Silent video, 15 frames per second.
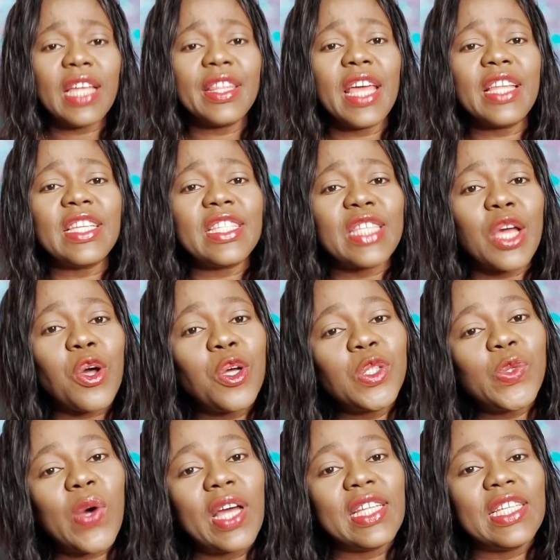Then the
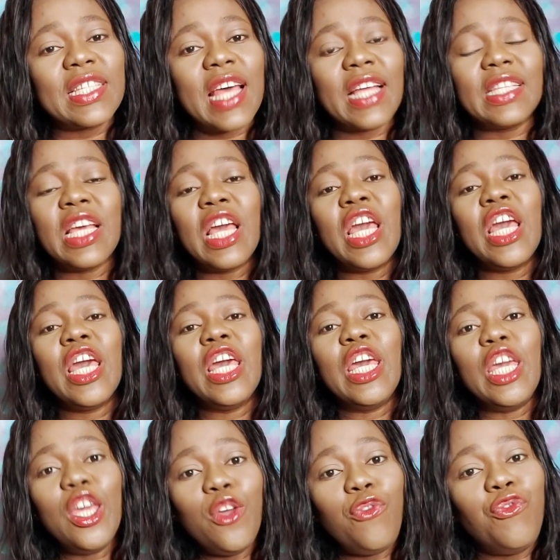second one is that
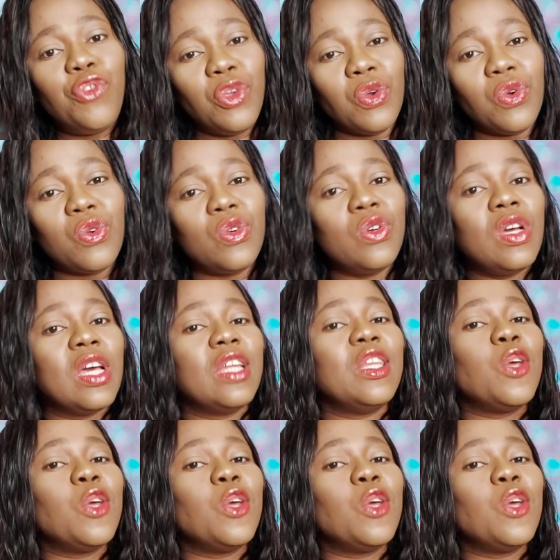if you,